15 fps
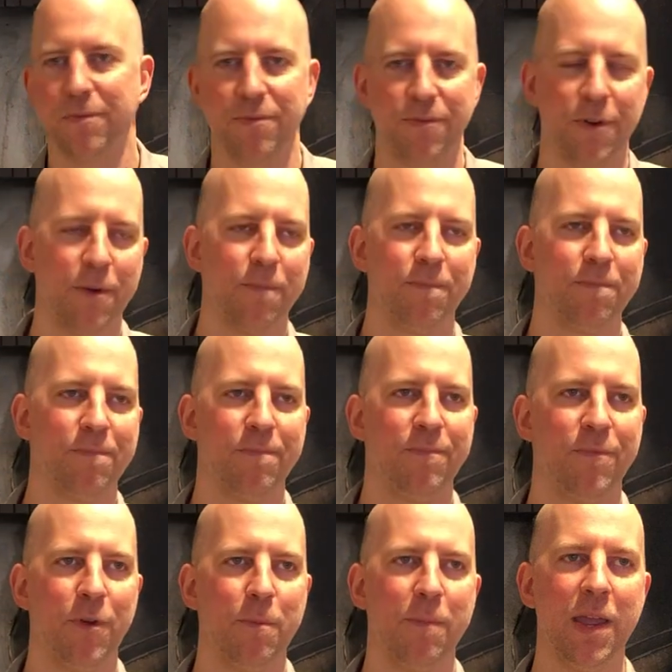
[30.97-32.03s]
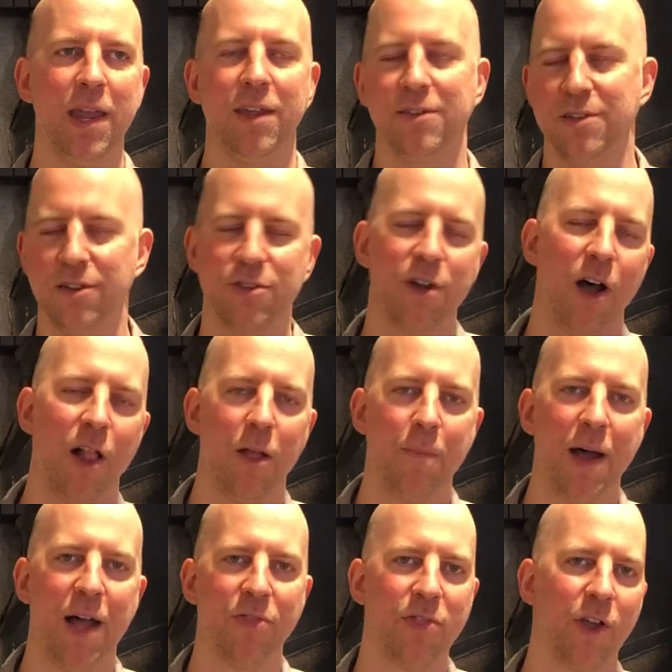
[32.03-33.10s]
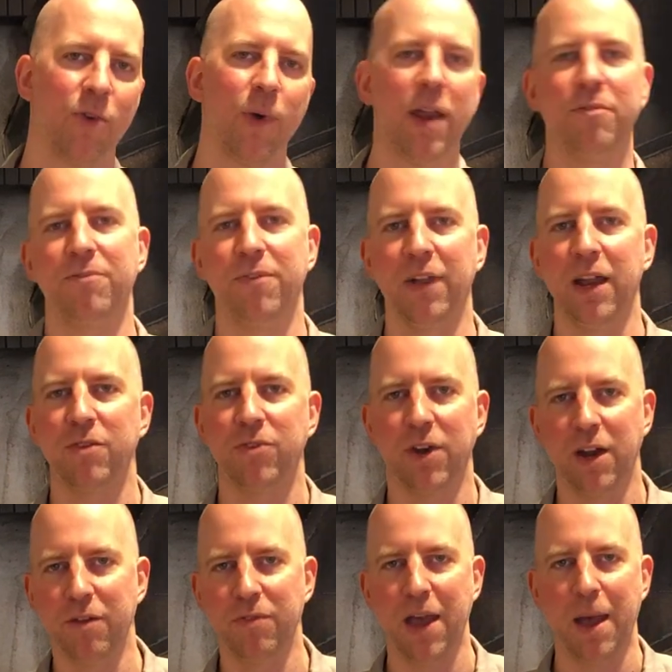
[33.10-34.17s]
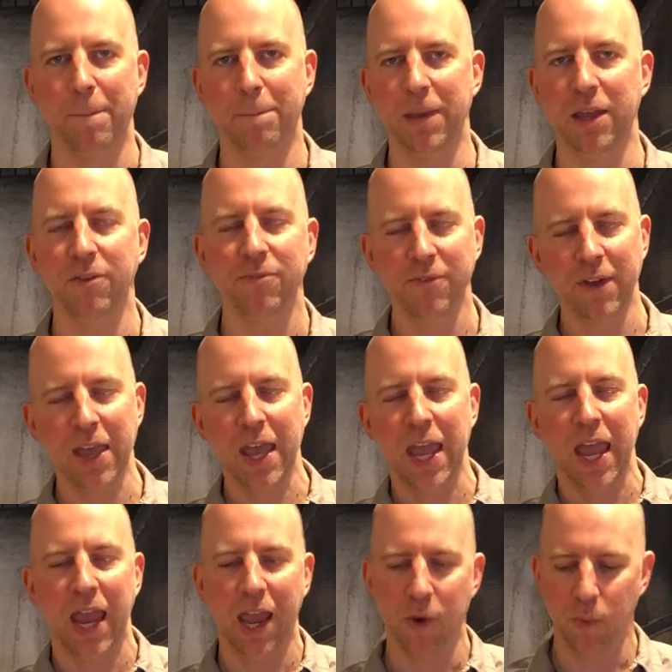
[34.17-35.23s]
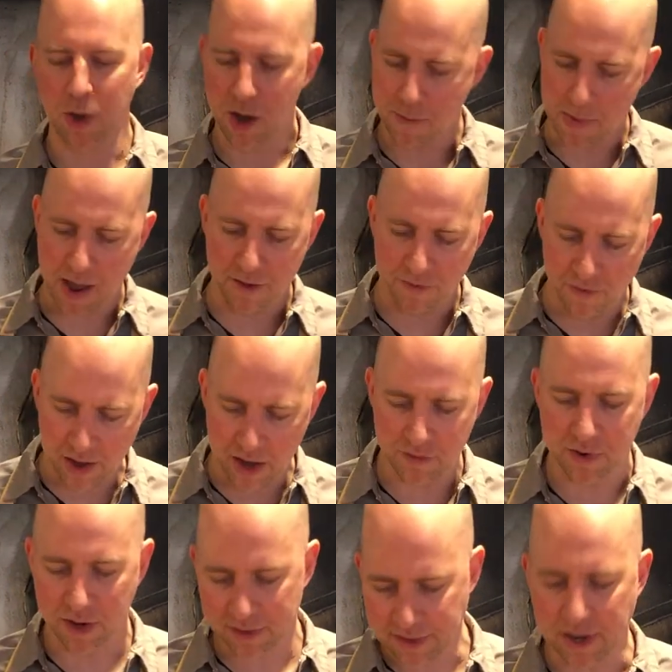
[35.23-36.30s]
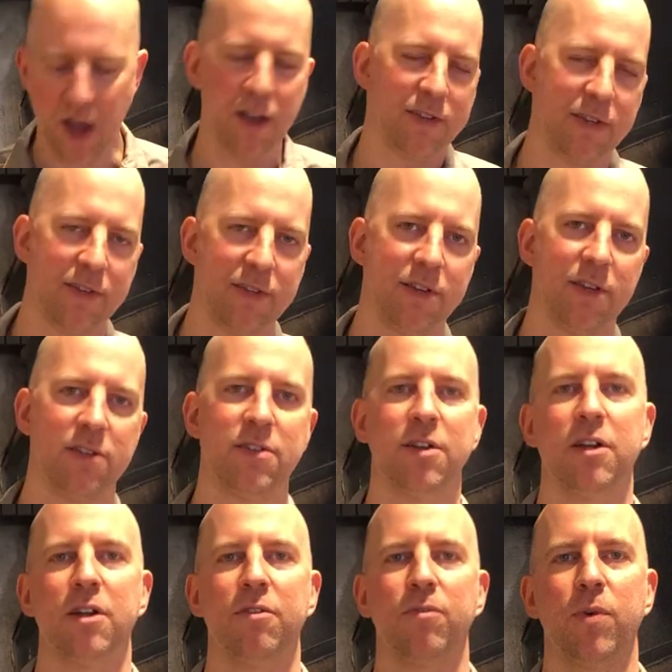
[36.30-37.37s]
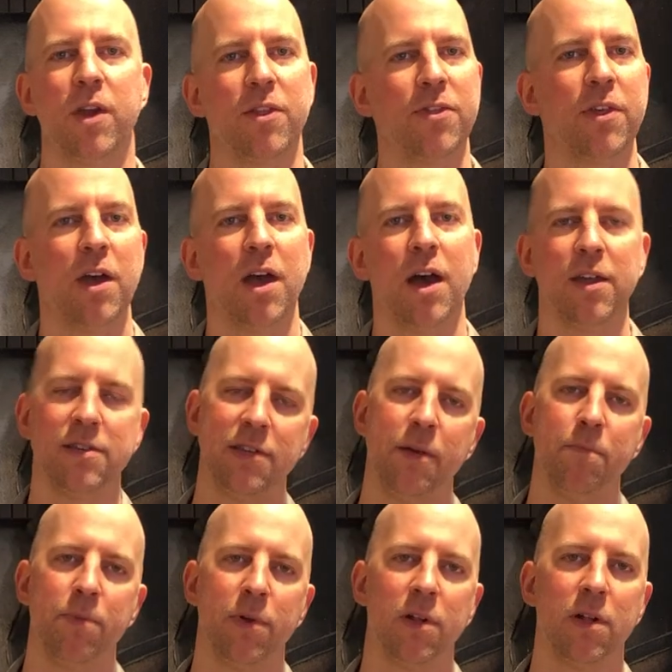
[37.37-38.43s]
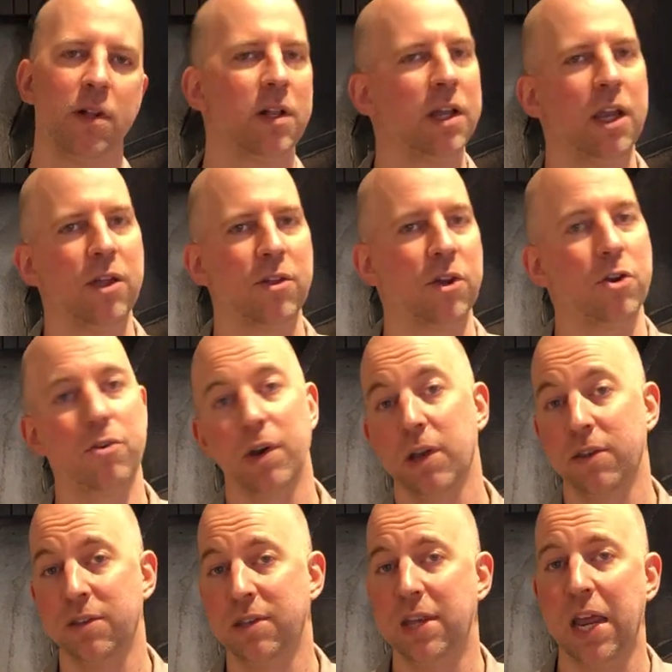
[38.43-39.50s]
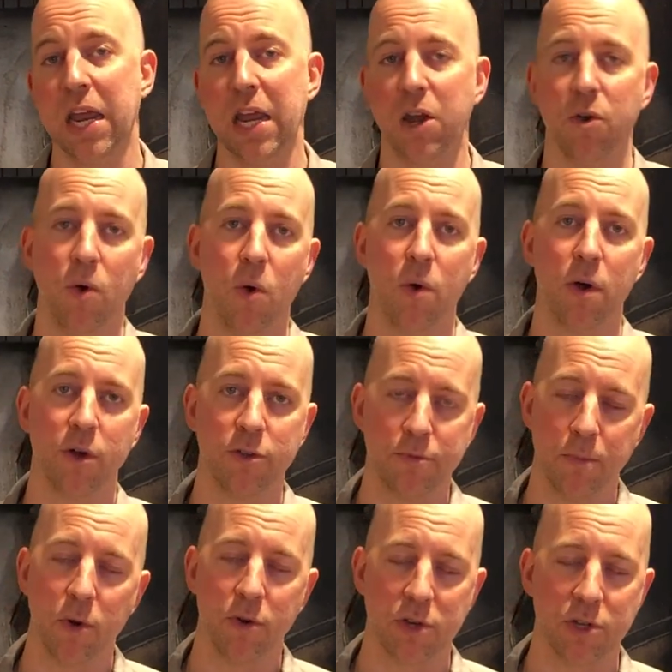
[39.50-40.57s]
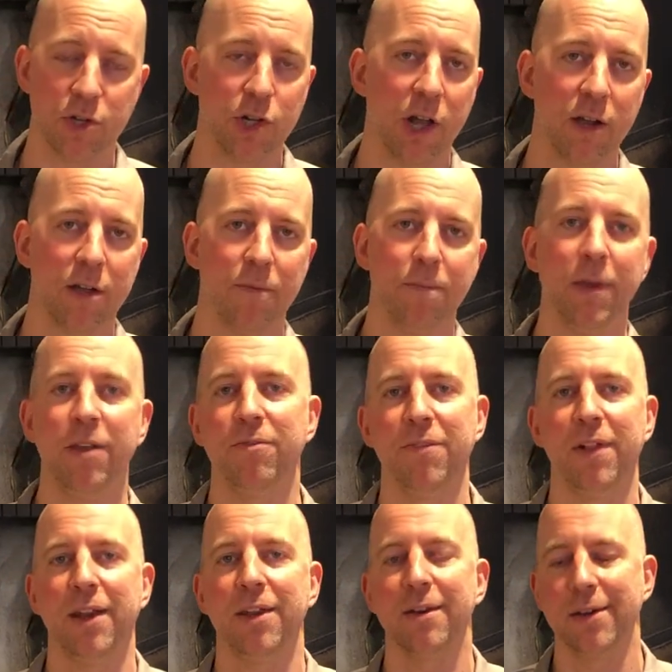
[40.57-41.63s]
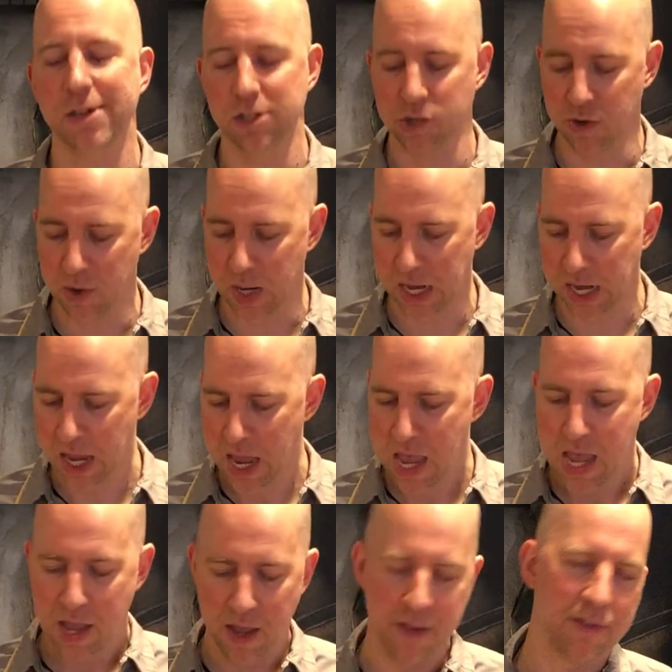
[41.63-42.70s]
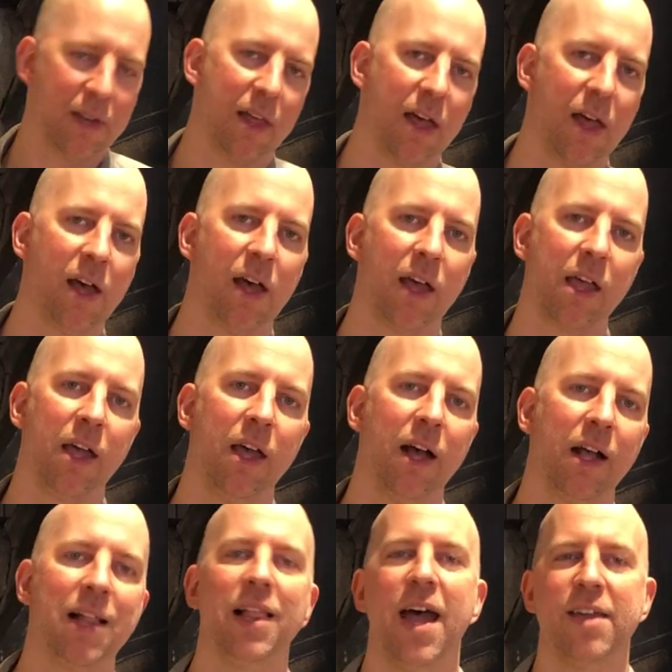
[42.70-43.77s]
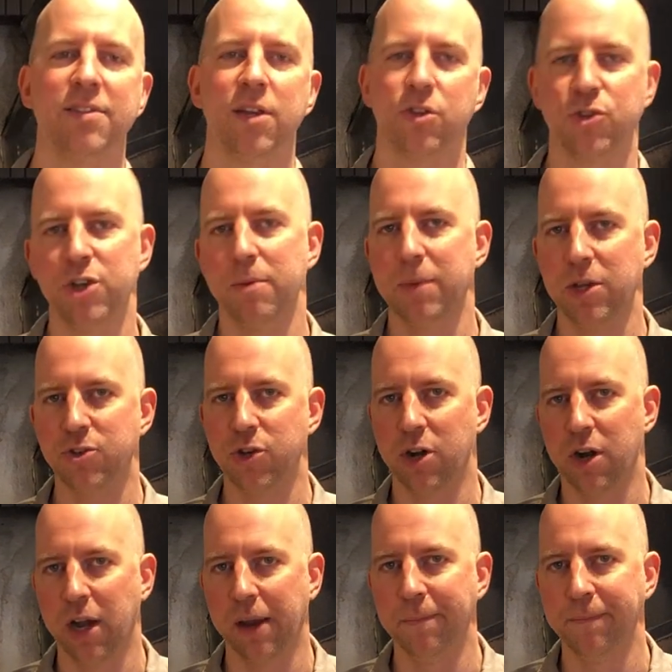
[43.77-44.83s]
for me is just all about the great flavor of that beef, and one of my favorite sauces to serve with a simple either grilled steak or smoked chunk of beef like you're enjoying is a classic chimichurri.